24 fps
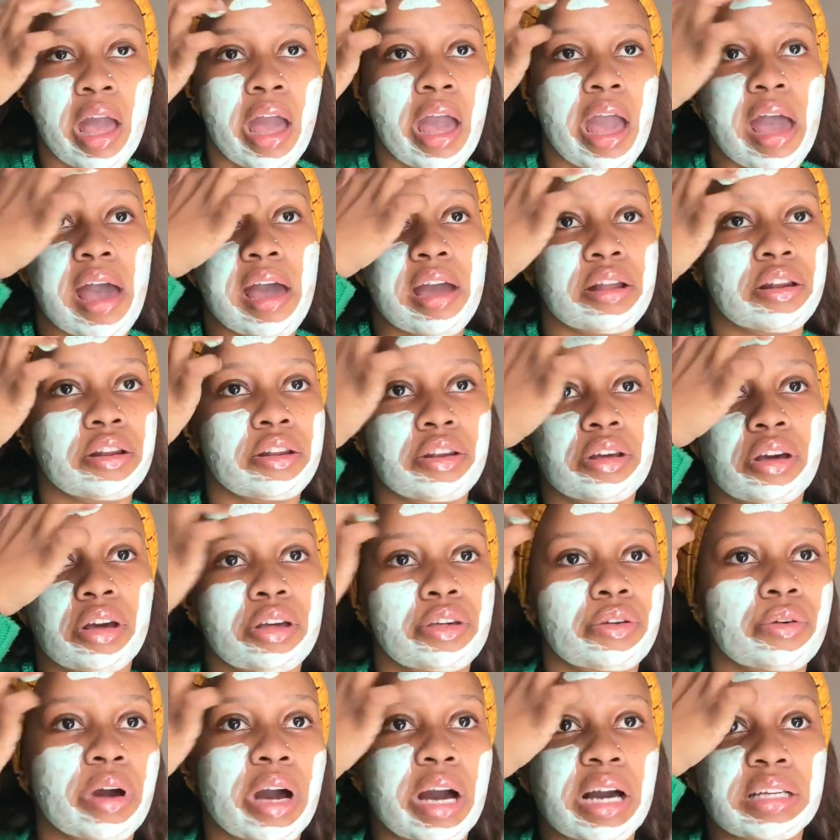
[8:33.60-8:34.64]
and
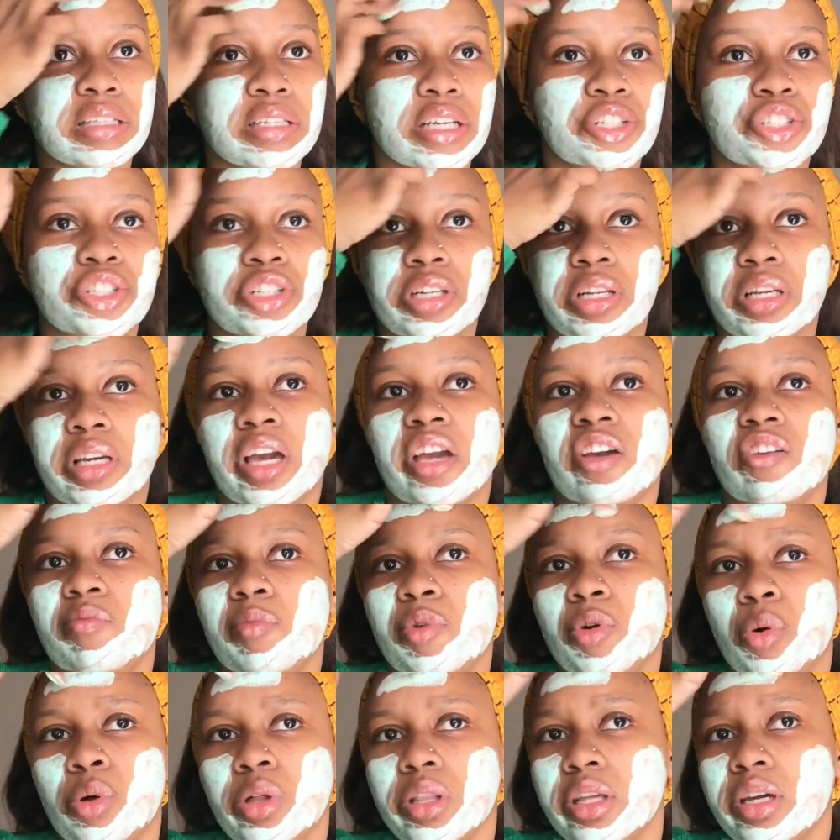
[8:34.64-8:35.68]
you guys actually gave
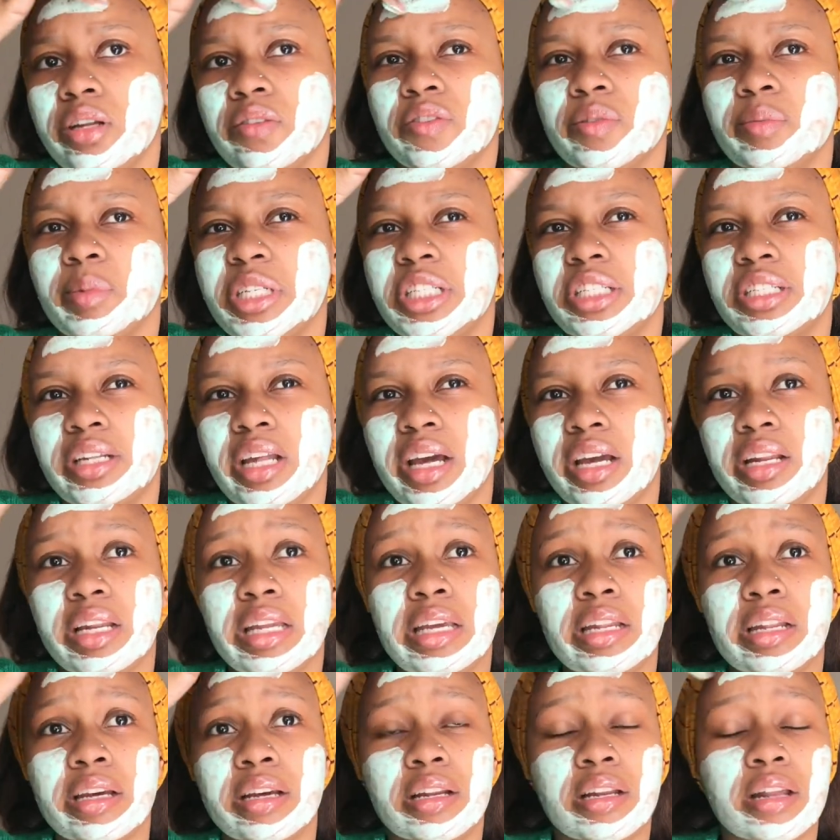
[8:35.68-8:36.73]
me all the information I
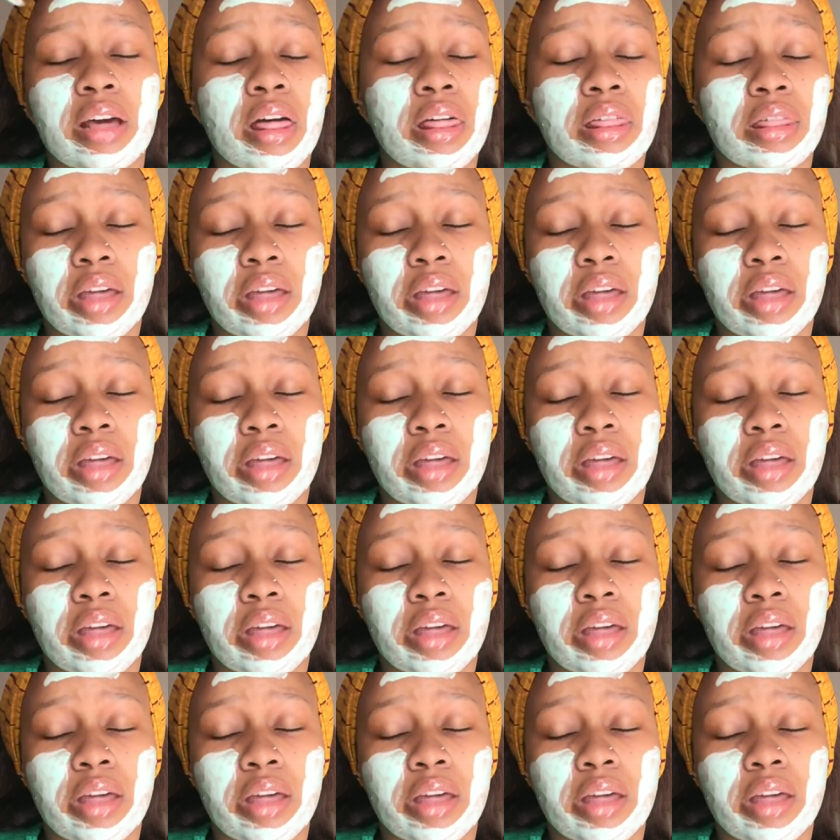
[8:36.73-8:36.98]
needed.